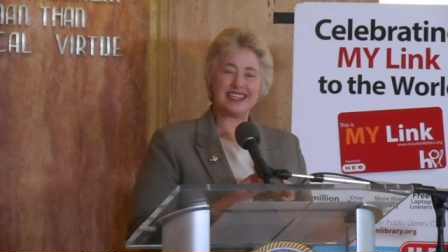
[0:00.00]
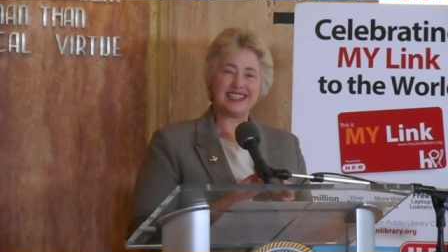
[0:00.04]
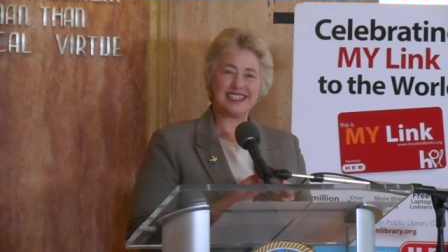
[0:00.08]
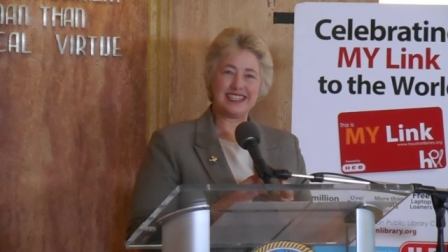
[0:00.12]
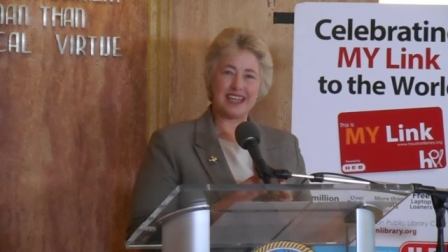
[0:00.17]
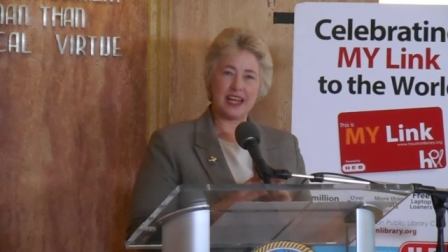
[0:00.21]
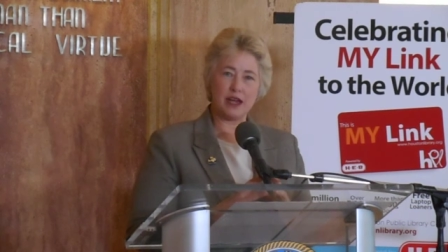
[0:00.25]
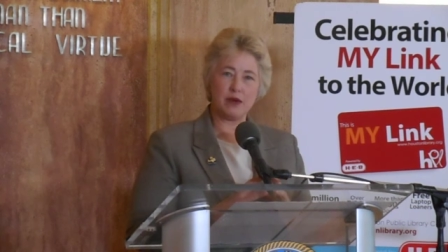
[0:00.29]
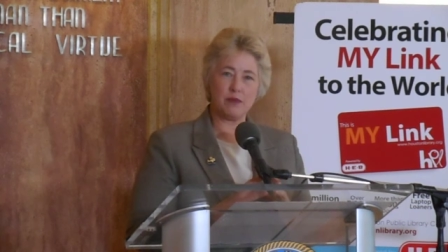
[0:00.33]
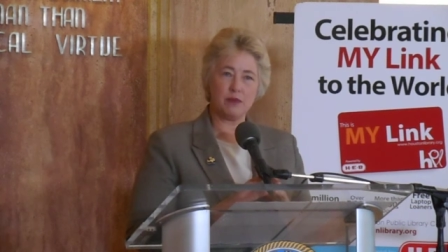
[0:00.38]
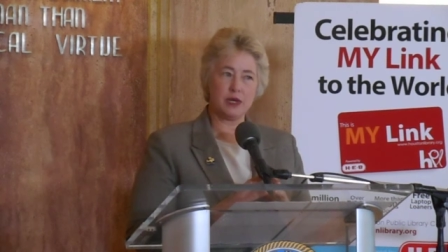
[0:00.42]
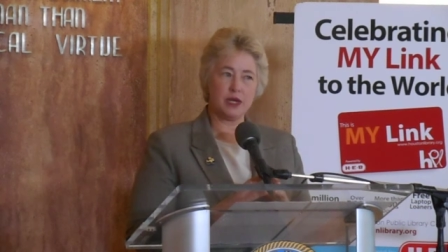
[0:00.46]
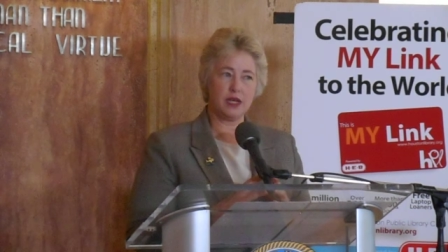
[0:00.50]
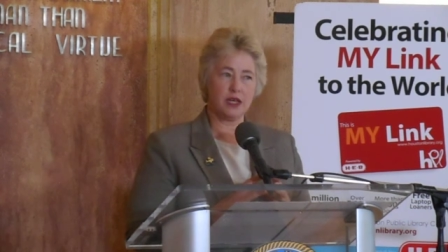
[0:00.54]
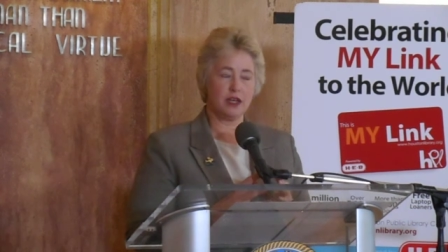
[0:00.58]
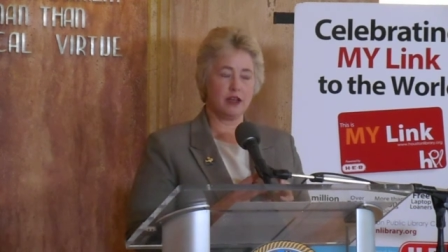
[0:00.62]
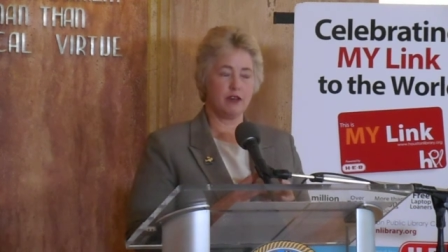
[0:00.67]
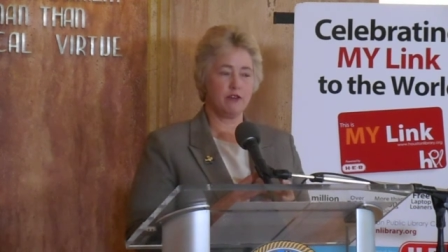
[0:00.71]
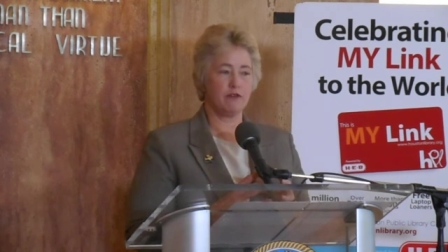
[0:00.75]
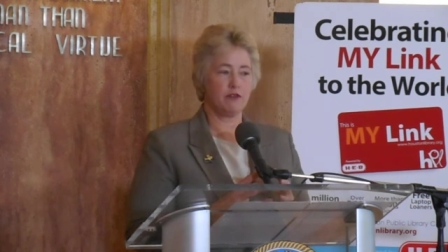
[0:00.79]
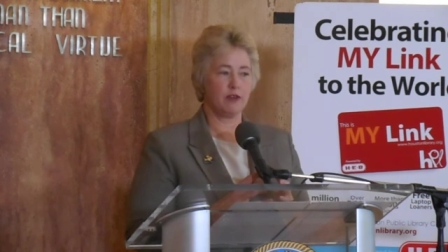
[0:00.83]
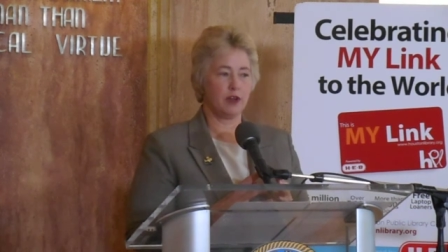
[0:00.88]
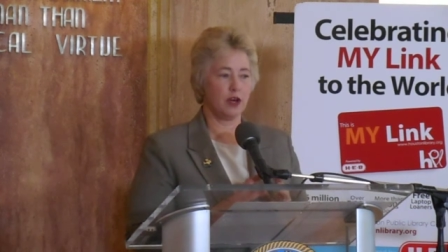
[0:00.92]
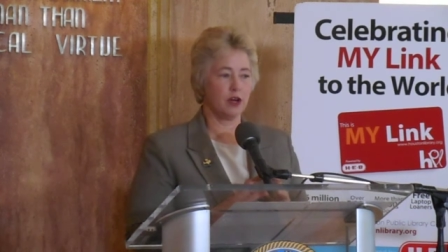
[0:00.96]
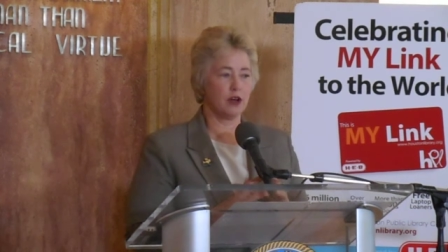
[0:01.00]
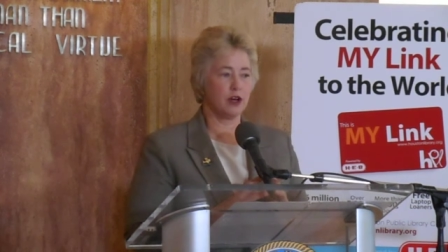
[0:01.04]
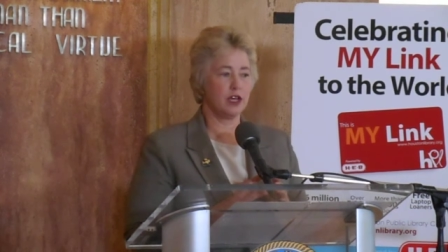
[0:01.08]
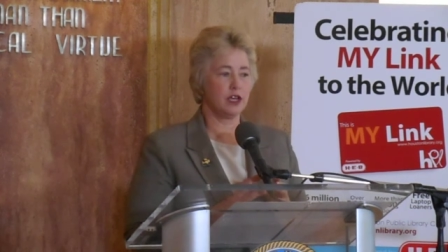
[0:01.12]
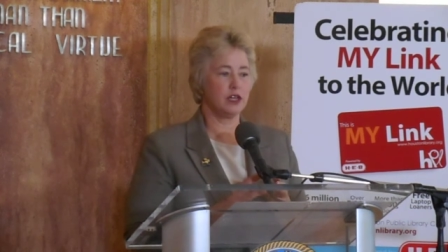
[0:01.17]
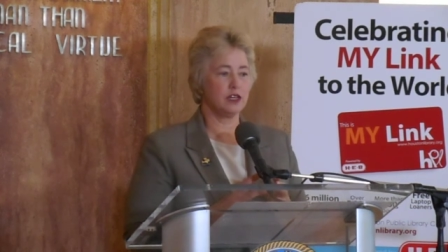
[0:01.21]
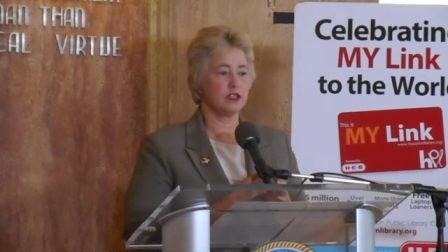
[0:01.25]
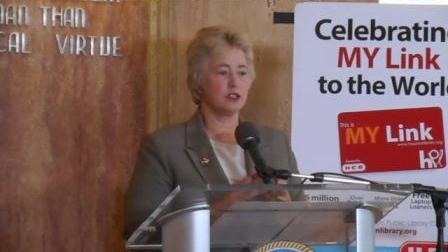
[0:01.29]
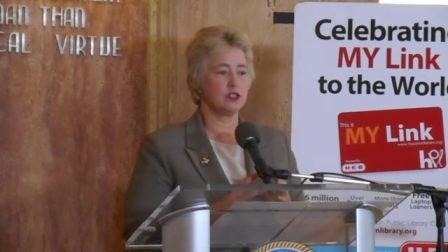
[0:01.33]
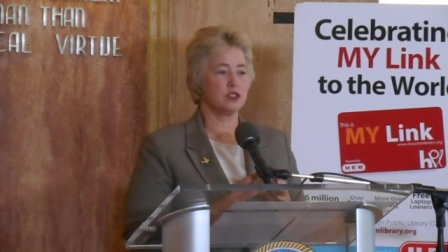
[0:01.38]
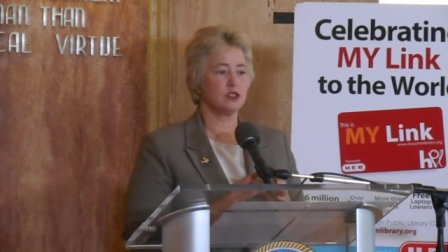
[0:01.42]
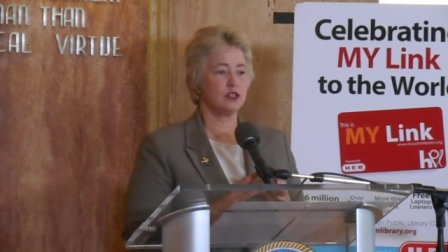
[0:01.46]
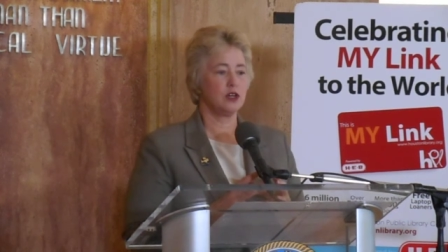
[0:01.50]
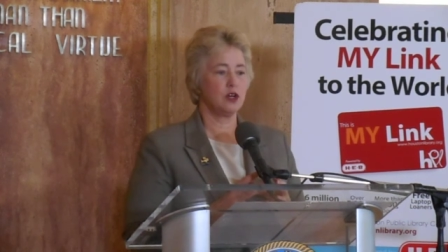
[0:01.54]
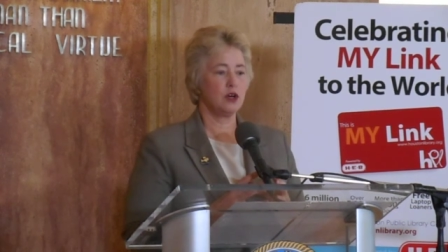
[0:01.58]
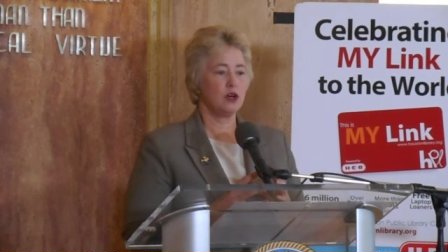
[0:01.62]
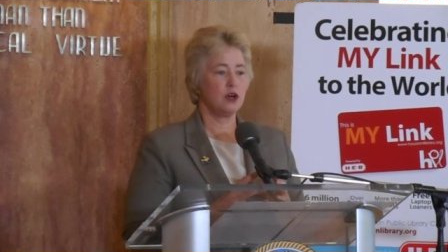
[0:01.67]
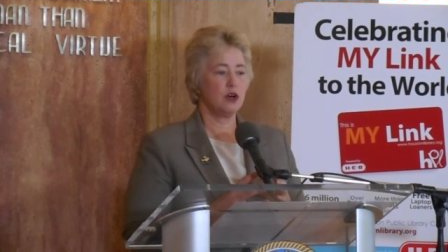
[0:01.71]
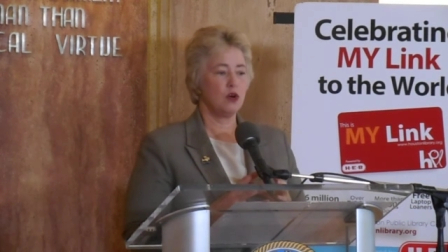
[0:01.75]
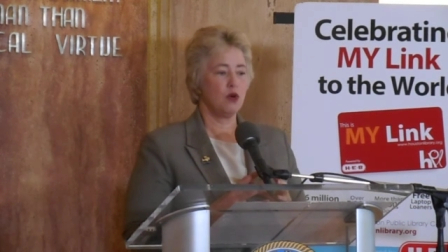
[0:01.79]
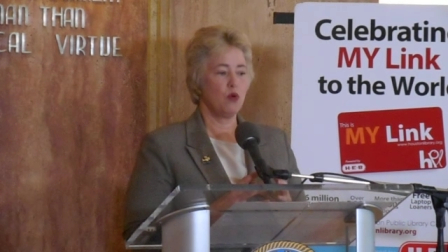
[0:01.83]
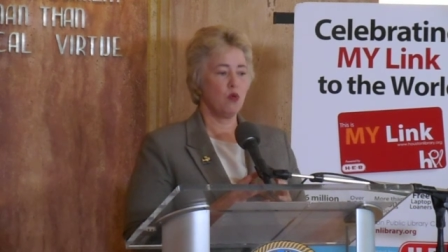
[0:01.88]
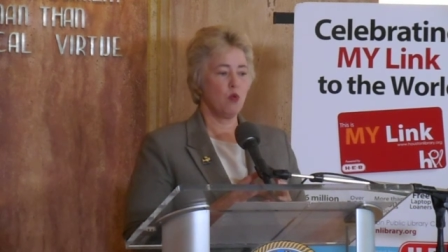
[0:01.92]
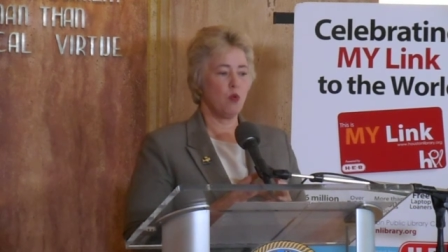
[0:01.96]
examining various